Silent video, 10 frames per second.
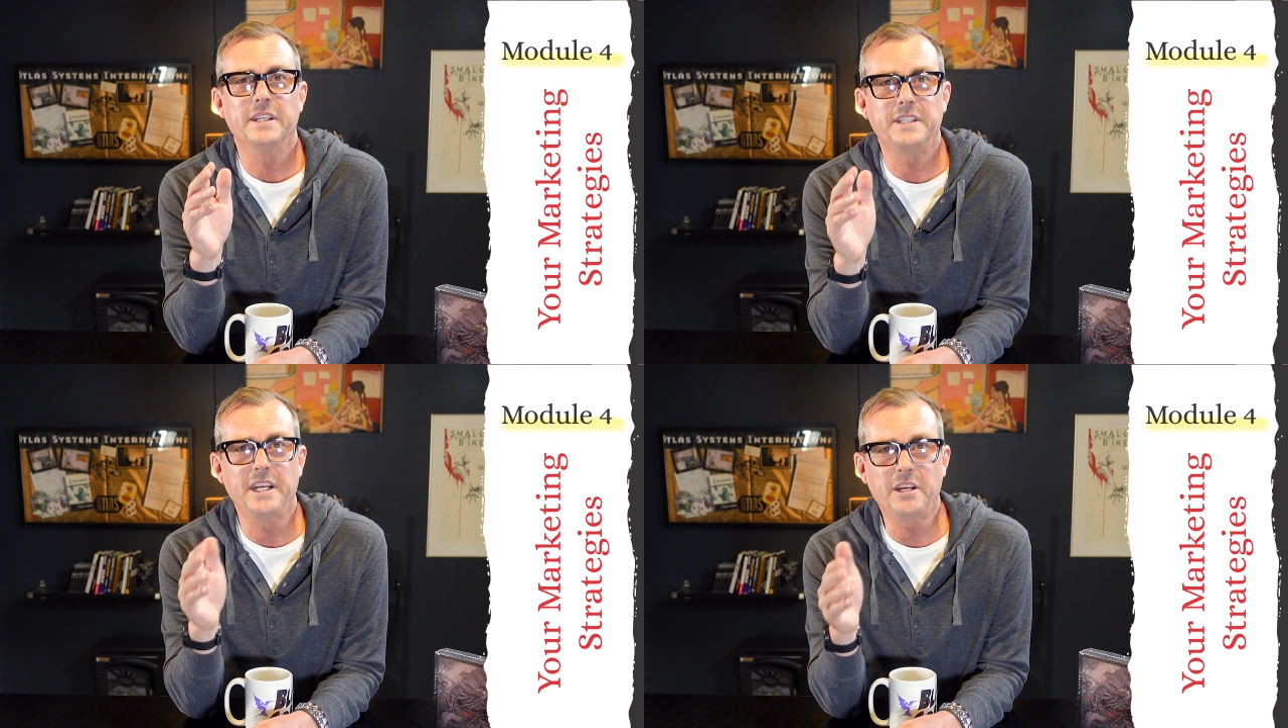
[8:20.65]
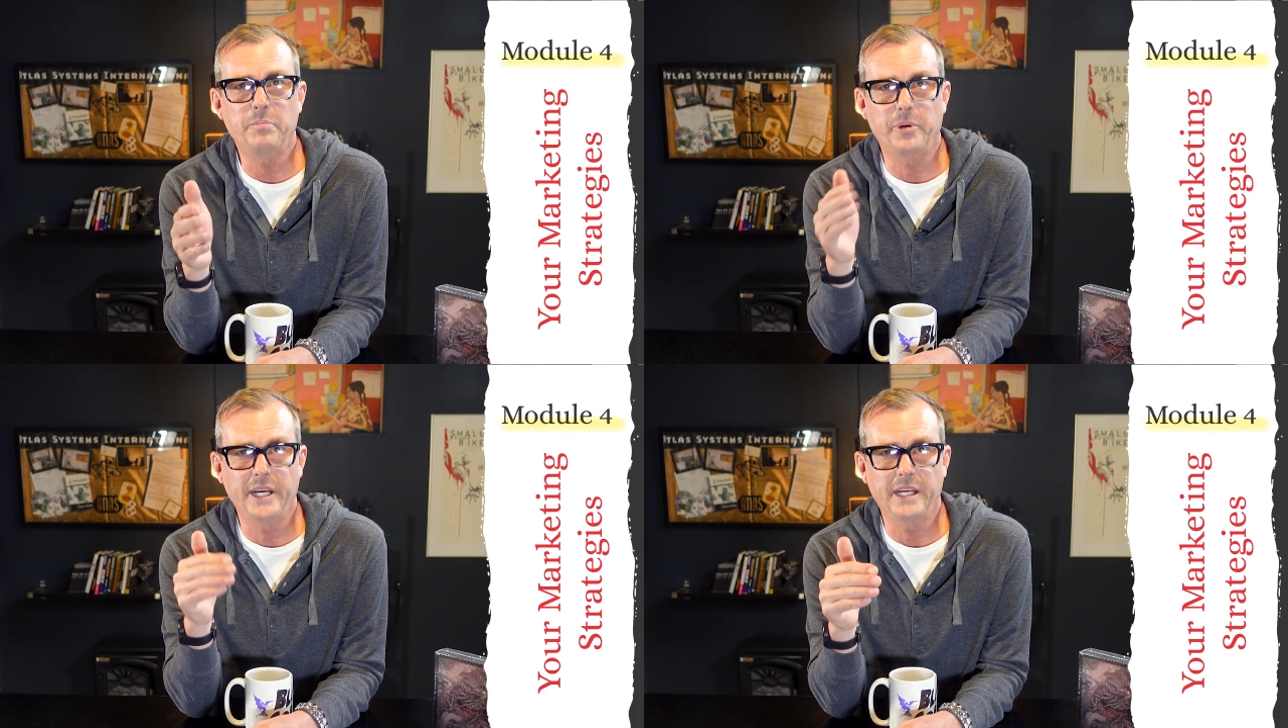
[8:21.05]
take a
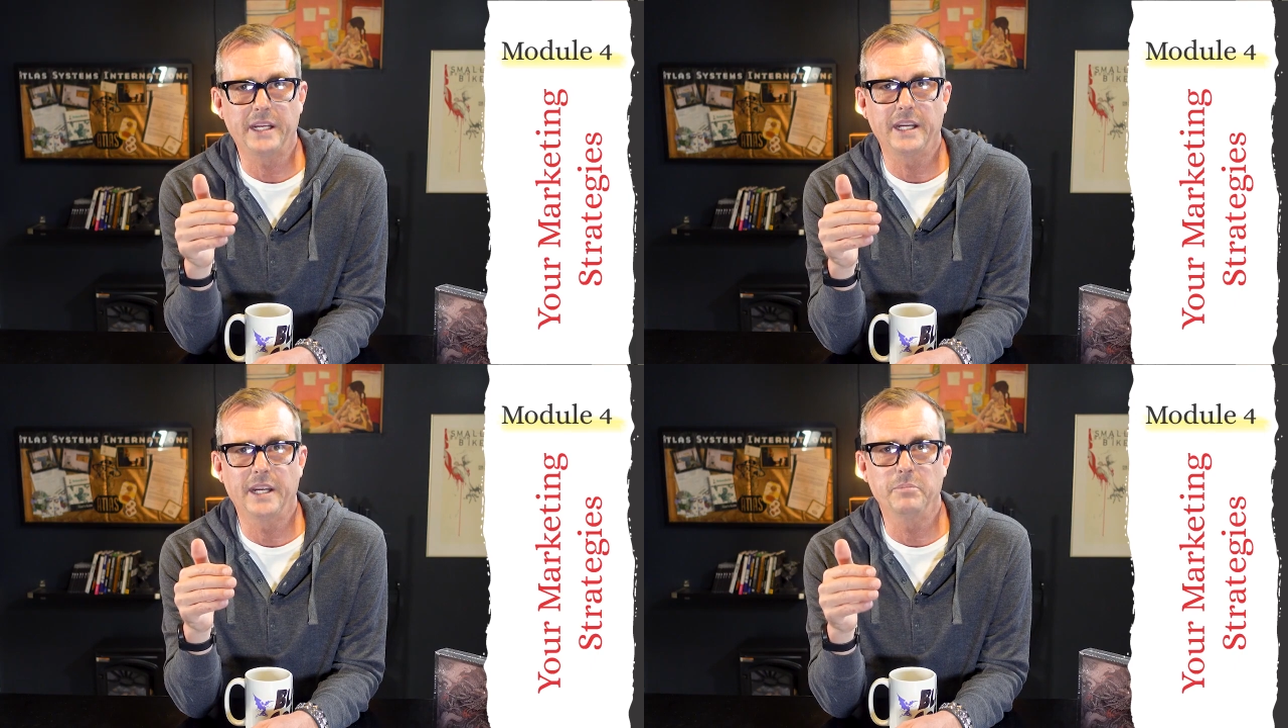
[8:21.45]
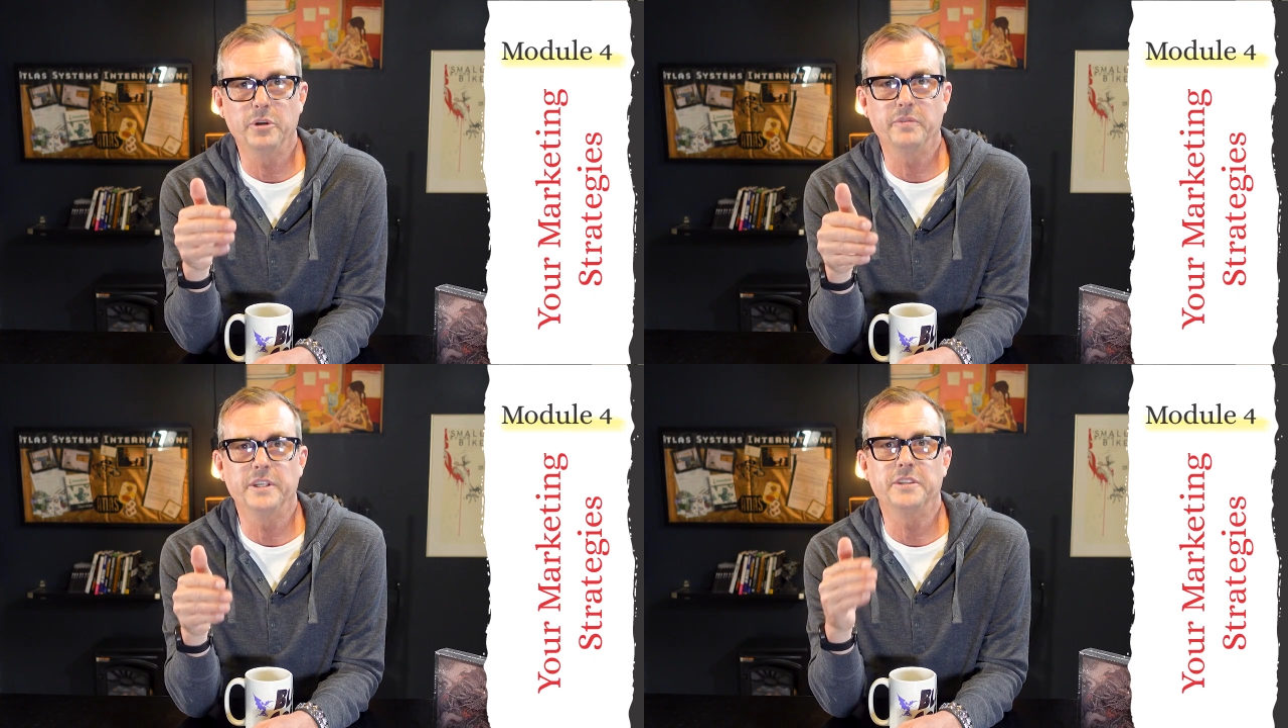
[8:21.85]
break and
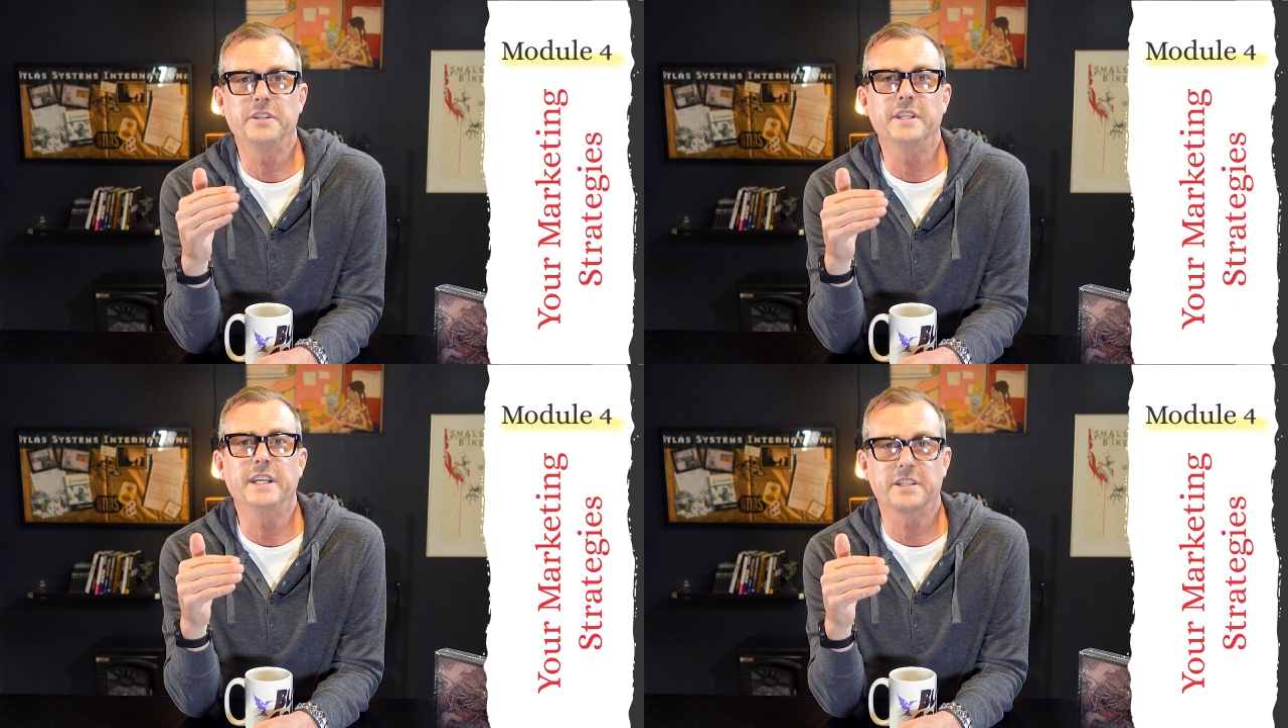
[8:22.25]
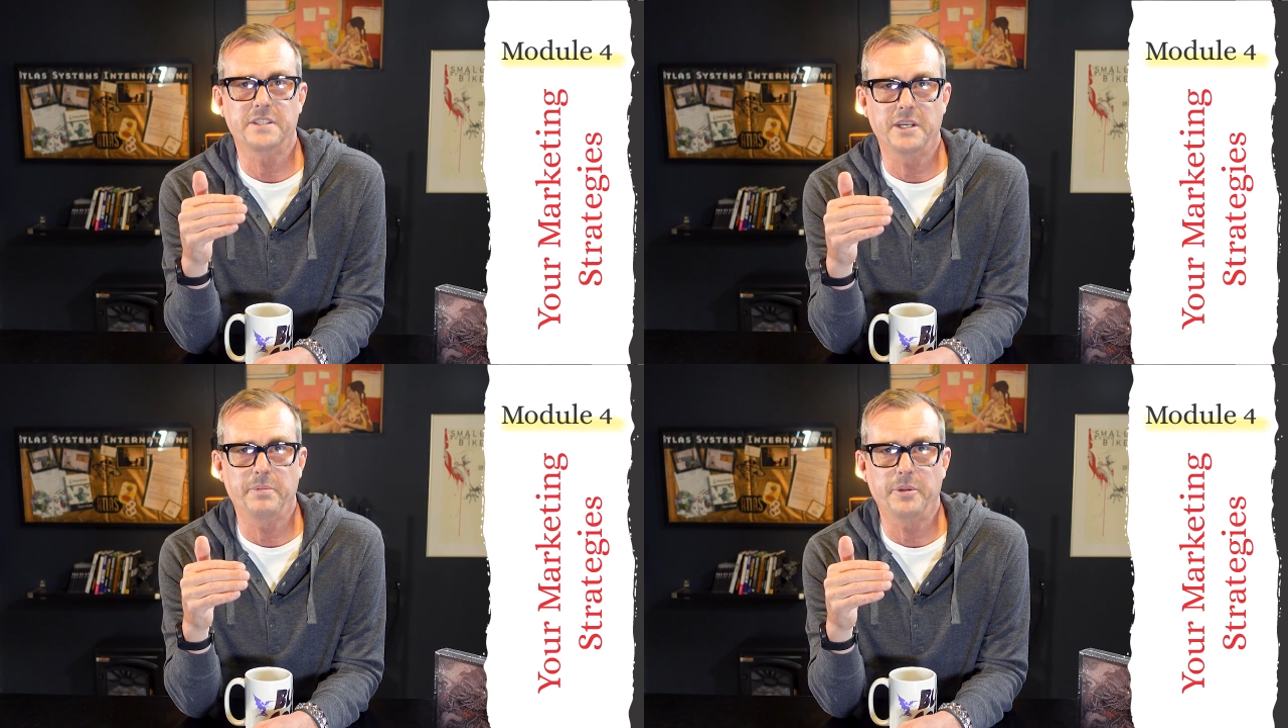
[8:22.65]
move into the next
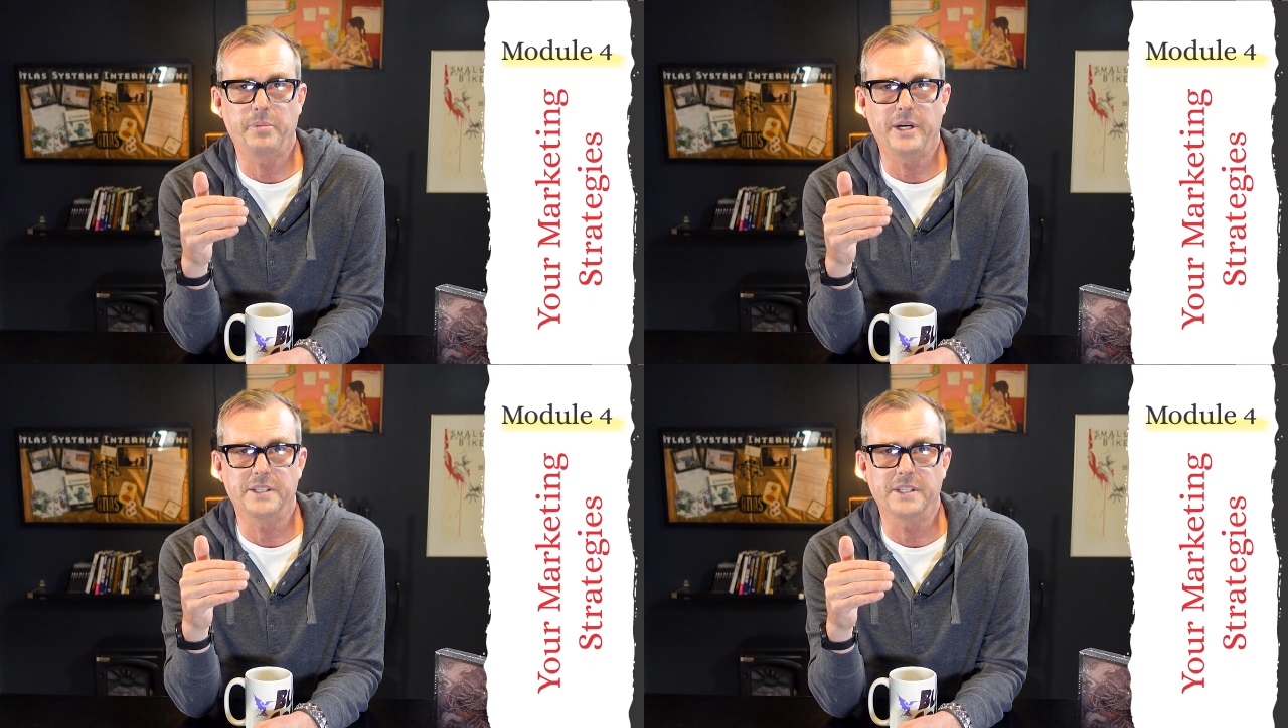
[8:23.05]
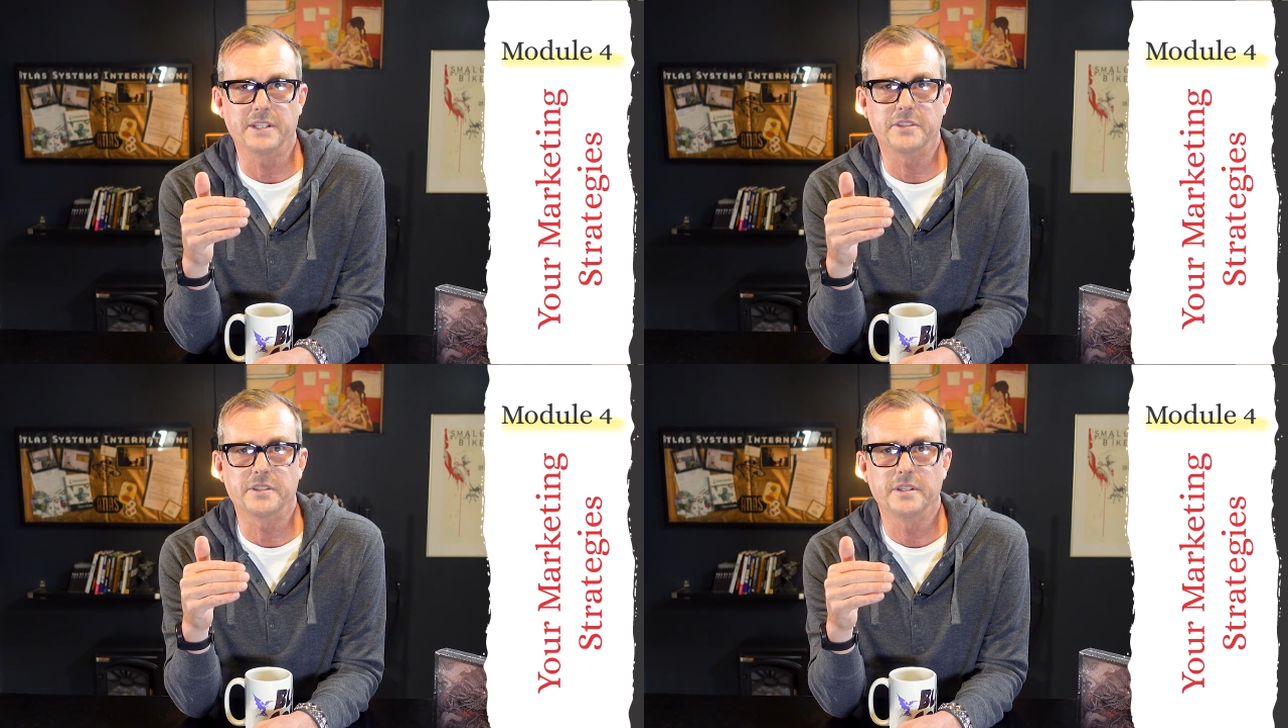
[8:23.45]
step of the
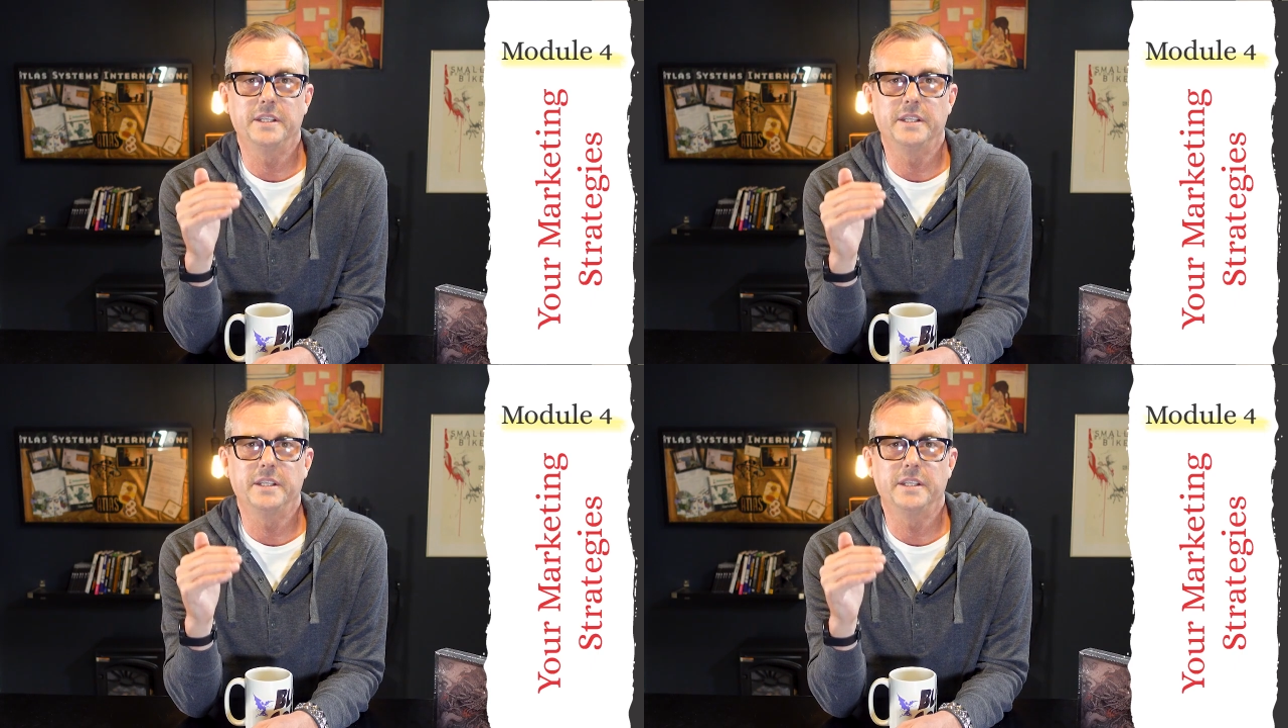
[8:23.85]
process.